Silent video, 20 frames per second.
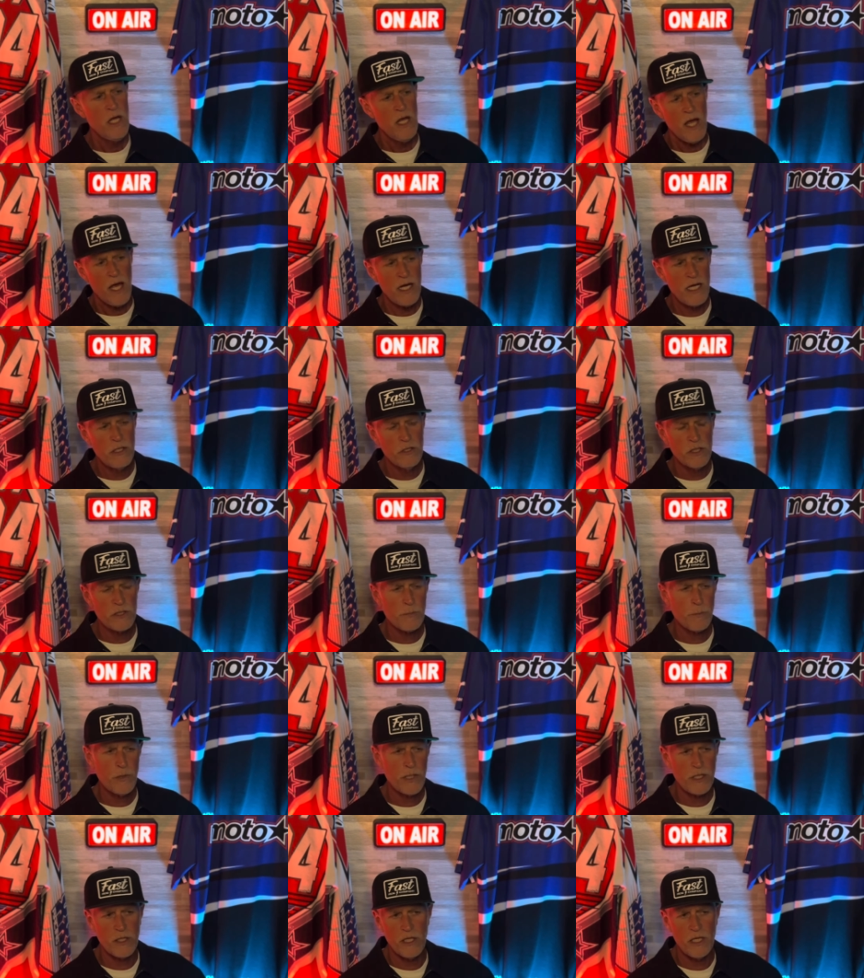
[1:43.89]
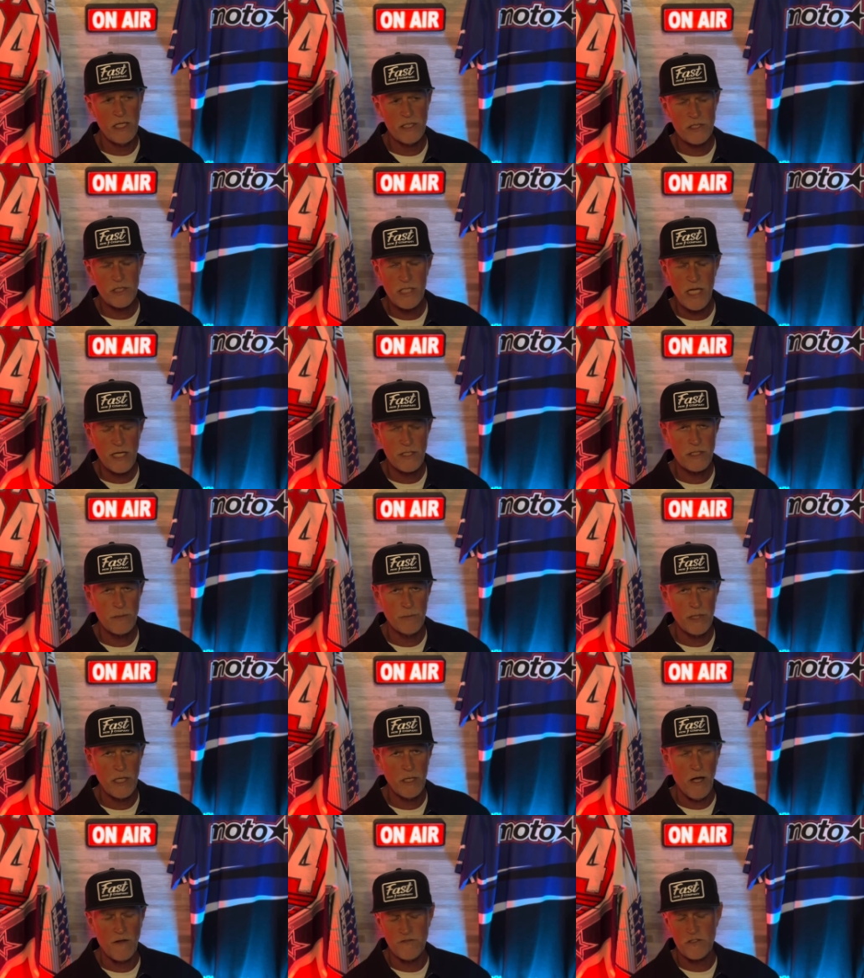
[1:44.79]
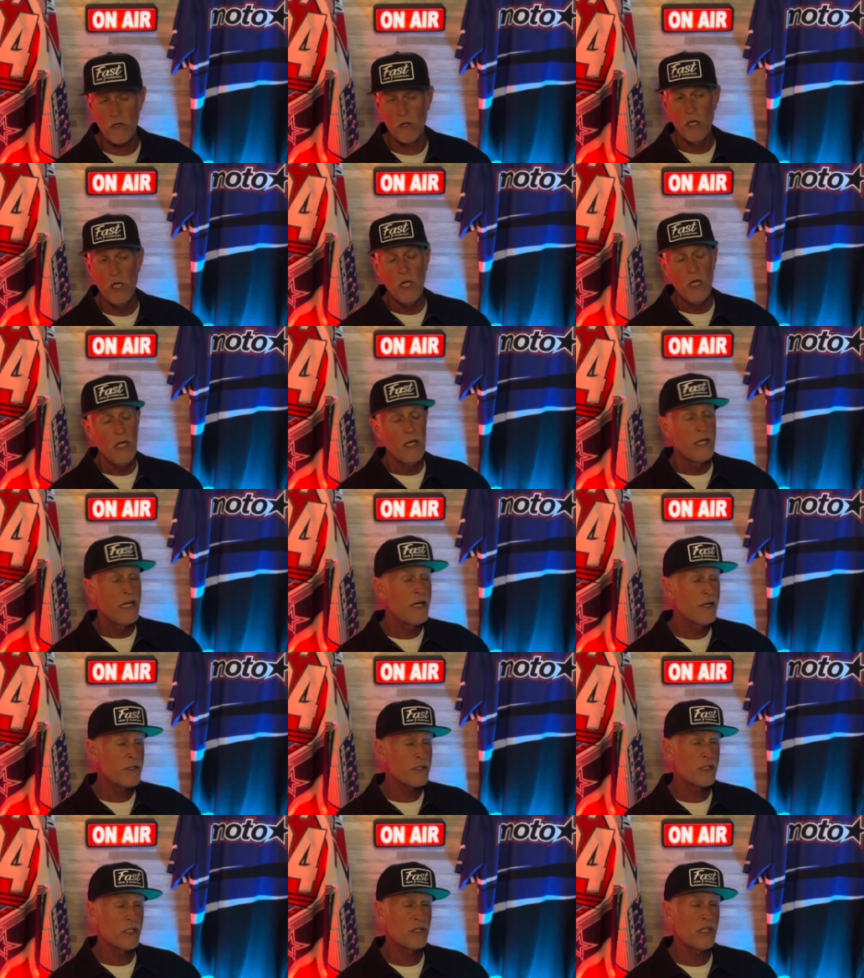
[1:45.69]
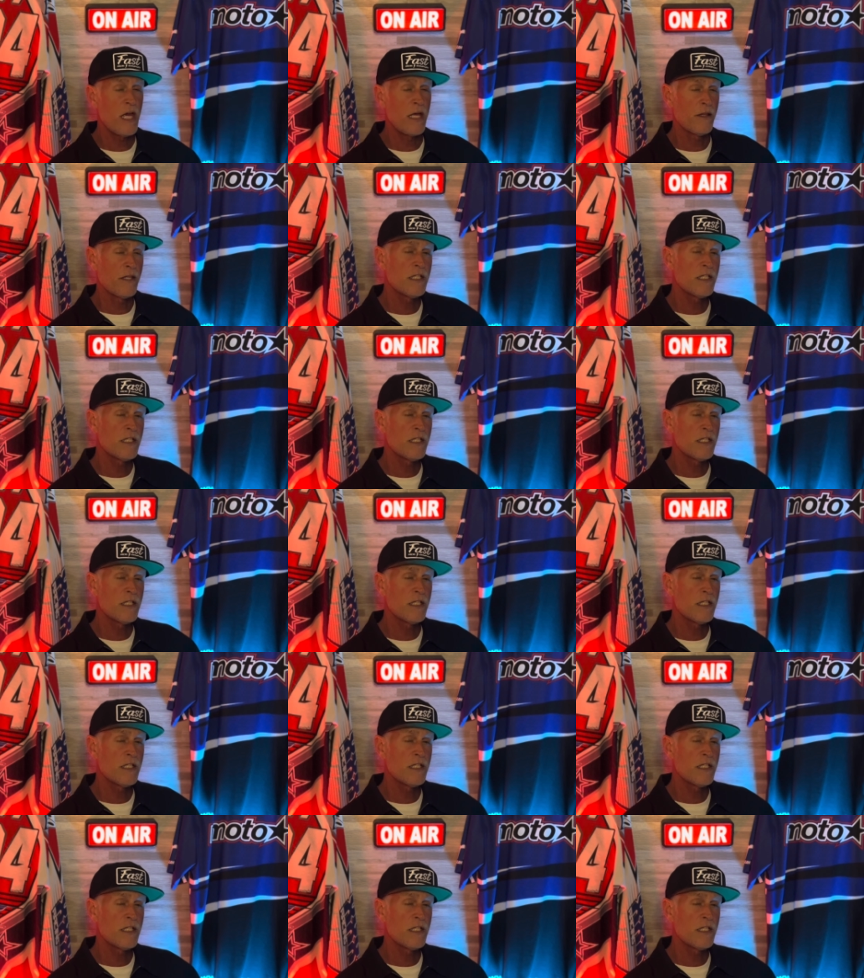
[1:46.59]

And he looked pretty good. He just had some get off. So here's the thing.